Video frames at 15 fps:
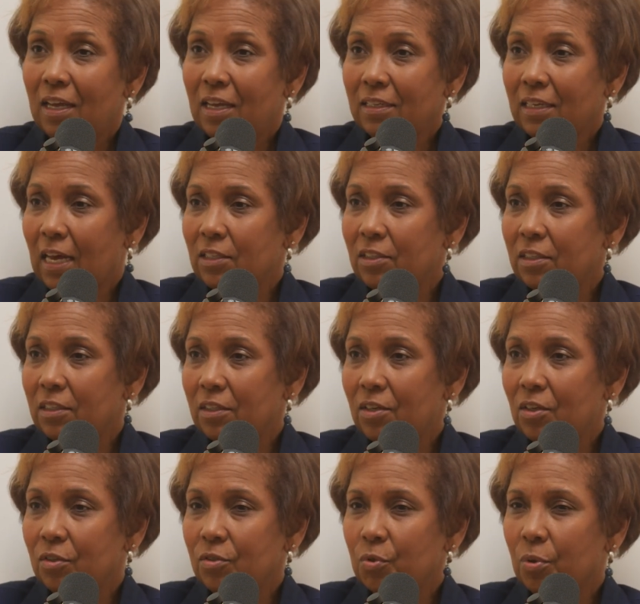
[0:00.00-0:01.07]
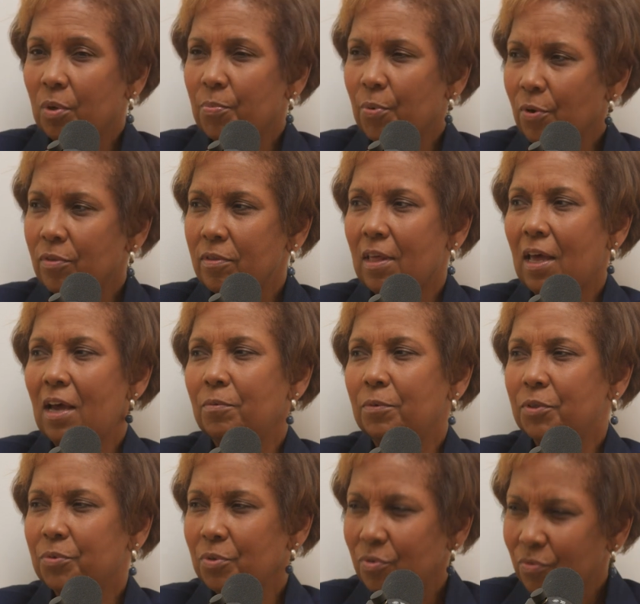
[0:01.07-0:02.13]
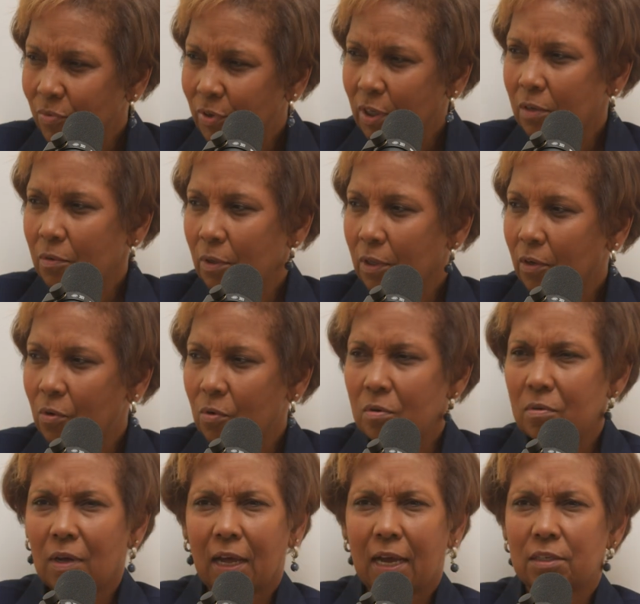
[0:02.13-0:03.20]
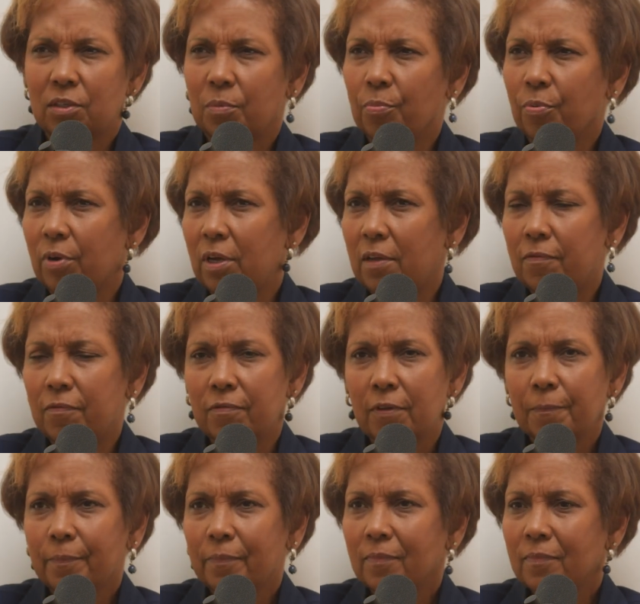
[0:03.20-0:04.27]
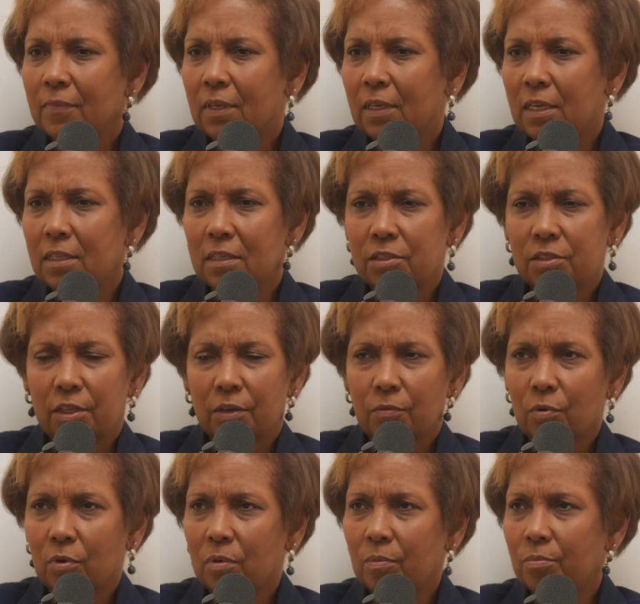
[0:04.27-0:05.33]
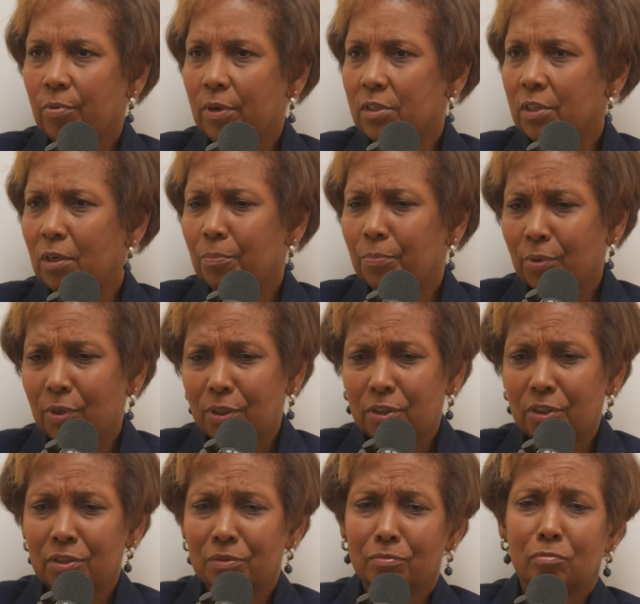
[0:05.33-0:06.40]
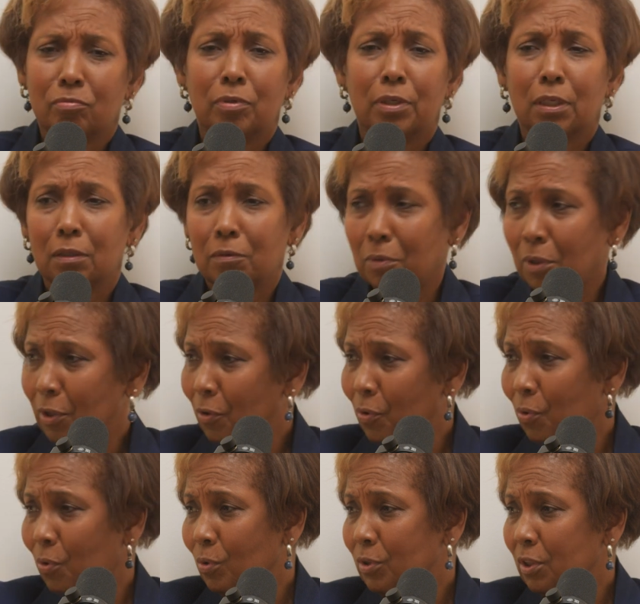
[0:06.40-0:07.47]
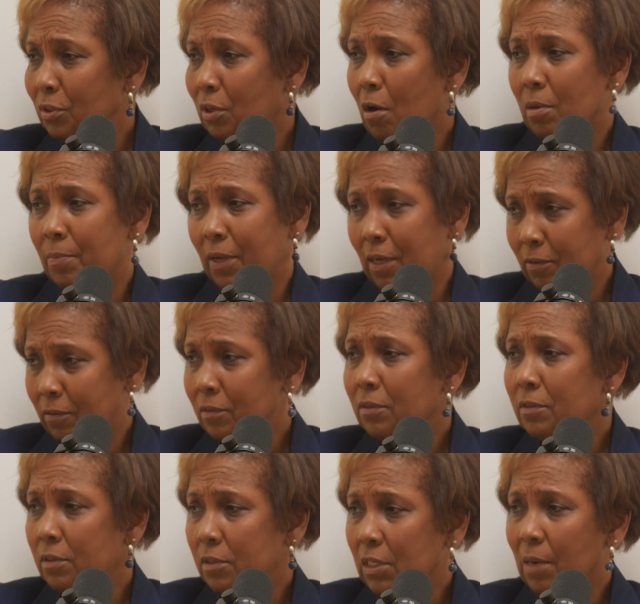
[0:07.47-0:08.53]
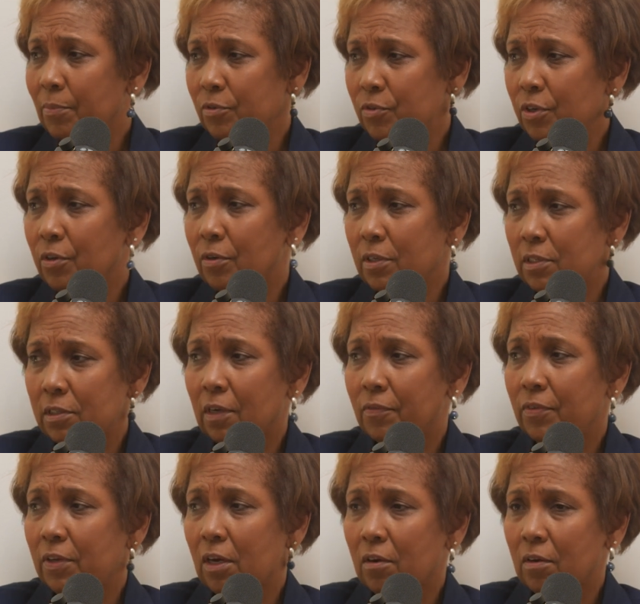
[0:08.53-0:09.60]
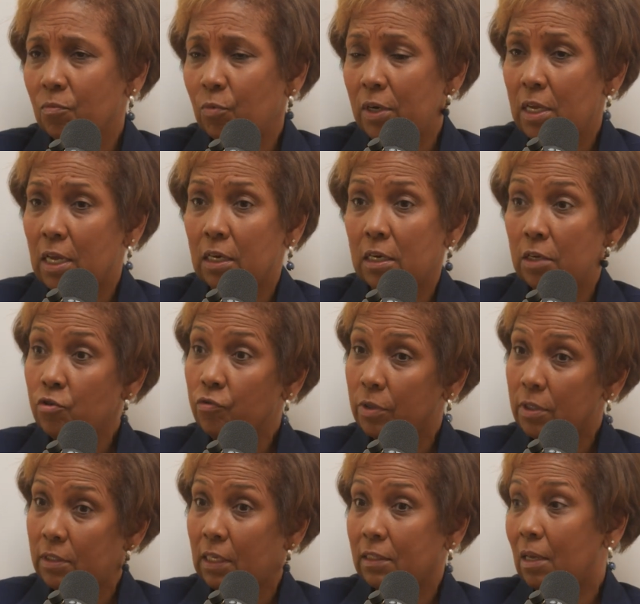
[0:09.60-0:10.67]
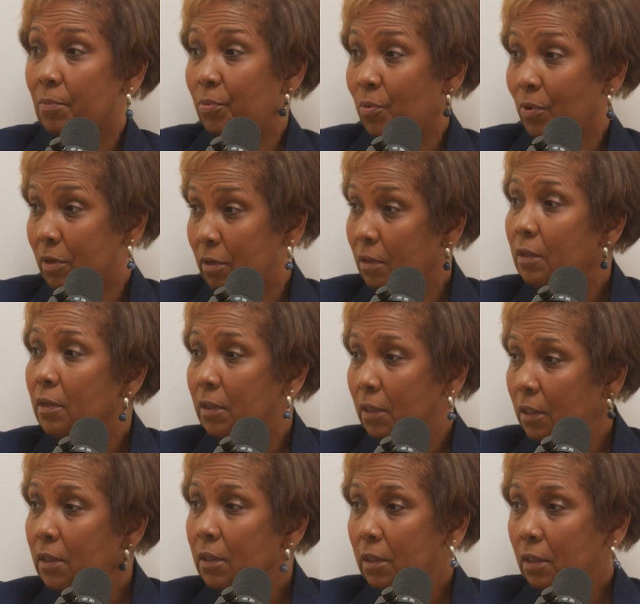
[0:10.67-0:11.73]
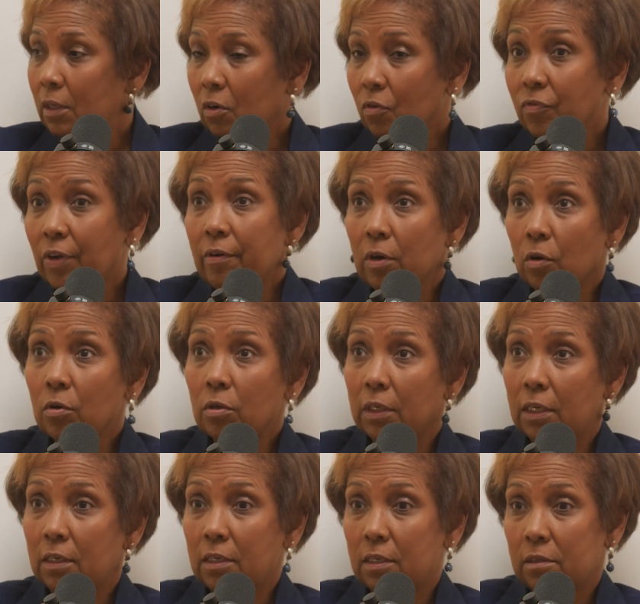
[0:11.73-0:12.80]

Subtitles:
and got to sort of birth that, which was really, really cool. I got to brief in the sit room President Bush. Really, really cool to talk about cybersecurity stuff there when he had an interest at that point, very early in